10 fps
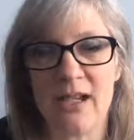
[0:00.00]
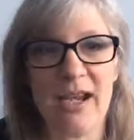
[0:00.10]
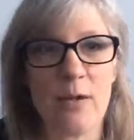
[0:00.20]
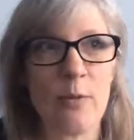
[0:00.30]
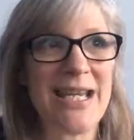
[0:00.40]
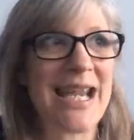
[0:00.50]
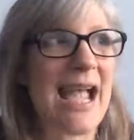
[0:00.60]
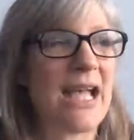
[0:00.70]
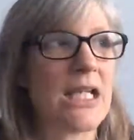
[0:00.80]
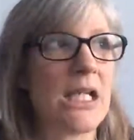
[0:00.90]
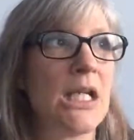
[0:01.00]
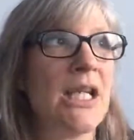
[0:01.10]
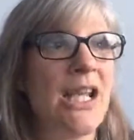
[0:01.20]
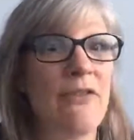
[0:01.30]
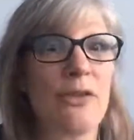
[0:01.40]
Like we can,
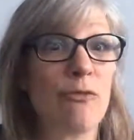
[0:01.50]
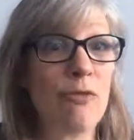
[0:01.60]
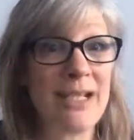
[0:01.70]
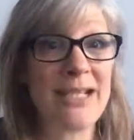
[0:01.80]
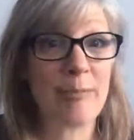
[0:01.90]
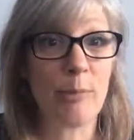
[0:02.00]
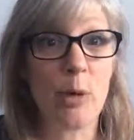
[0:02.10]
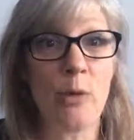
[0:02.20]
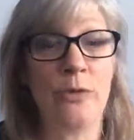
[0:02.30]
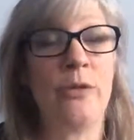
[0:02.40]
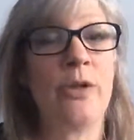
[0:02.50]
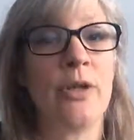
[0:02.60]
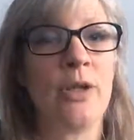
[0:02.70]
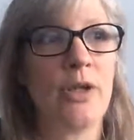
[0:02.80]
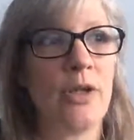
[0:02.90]
if it's really important,
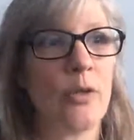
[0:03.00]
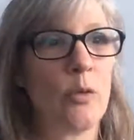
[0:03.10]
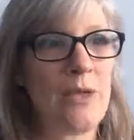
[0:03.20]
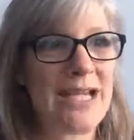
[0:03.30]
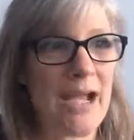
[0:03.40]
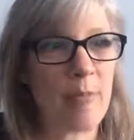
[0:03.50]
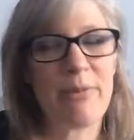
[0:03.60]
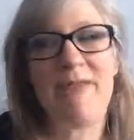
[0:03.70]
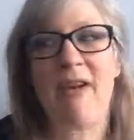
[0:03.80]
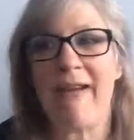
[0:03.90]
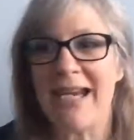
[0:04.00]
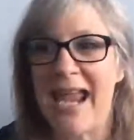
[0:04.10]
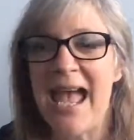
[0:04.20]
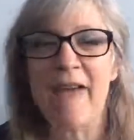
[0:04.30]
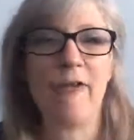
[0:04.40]
we can be very
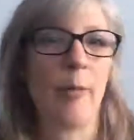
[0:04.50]
careful